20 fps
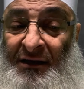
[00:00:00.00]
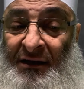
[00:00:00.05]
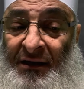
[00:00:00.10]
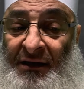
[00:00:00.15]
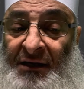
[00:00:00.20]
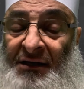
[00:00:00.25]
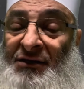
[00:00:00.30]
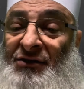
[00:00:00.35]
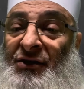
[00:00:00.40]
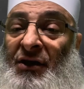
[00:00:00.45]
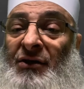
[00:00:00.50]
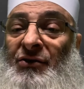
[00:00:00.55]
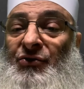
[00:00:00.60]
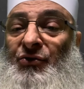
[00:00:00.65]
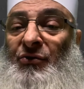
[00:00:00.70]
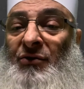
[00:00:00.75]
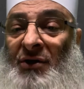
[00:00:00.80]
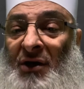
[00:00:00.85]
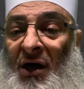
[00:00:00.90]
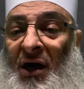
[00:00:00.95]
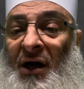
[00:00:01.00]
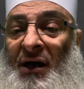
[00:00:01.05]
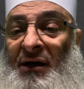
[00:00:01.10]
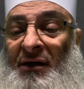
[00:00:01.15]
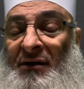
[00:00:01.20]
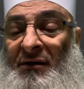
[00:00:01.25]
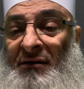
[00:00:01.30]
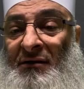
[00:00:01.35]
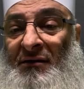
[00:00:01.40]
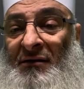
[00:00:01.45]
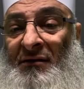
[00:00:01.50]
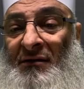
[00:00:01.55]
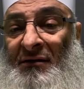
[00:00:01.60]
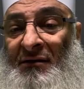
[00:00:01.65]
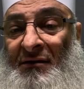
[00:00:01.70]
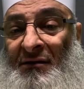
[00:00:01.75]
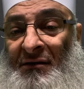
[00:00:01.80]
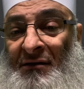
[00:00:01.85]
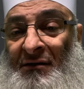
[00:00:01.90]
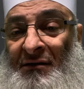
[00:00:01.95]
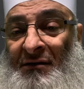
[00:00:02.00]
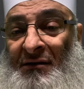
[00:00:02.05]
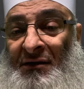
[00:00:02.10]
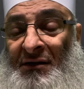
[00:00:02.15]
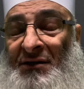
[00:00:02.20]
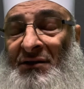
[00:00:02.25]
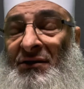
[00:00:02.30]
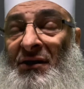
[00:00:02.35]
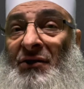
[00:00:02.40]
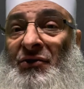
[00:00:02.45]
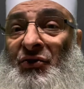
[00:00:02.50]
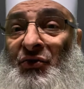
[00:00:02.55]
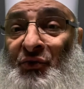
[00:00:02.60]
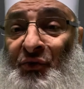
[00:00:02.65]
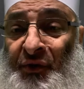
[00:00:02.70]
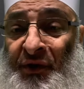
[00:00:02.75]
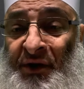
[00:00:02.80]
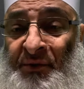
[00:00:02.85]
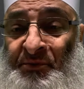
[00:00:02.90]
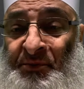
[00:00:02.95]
he started to cry. He started to weep.